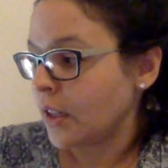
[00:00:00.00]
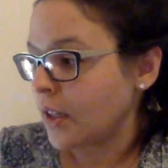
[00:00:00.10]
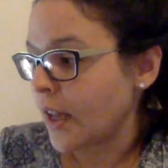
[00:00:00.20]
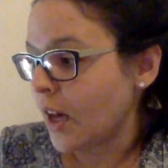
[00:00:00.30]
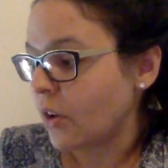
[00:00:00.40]

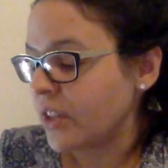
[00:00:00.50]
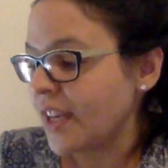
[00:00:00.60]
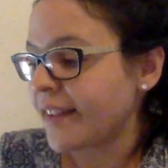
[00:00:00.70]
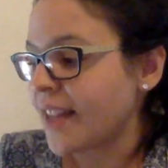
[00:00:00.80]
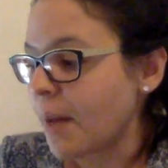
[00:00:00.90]
Now, the
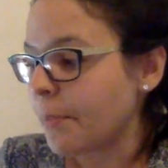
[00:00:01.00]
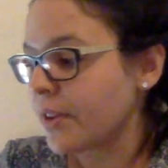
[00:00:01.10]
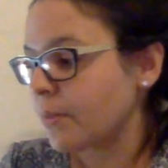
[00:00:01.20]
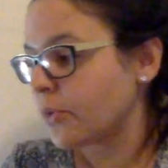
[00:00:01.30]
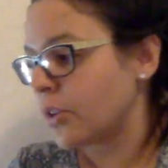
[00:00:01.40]
examples,
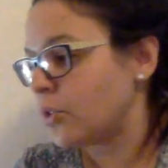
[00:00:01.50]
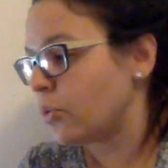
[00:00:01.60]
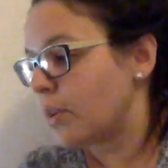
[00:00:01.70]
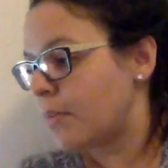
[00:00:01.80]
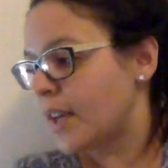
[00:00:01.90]
I'm going to do
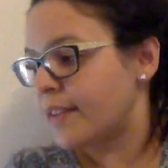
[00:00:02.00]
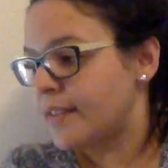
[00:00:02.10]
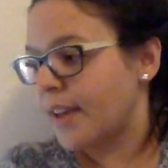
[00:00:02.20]
them next